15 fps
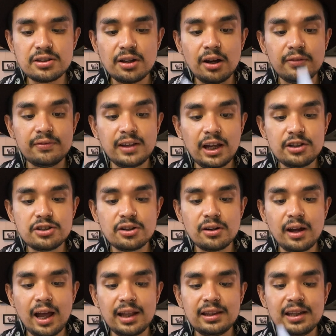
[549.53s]
of nature
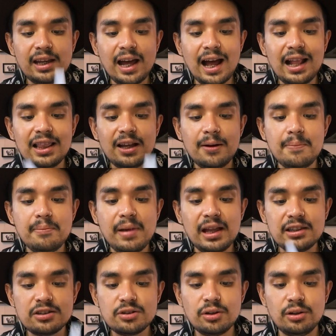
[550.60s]
and the
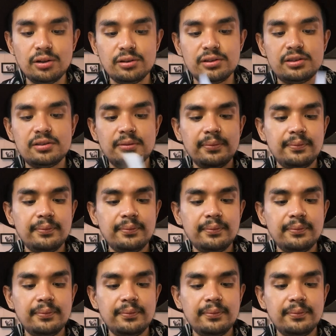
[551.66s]
elementals.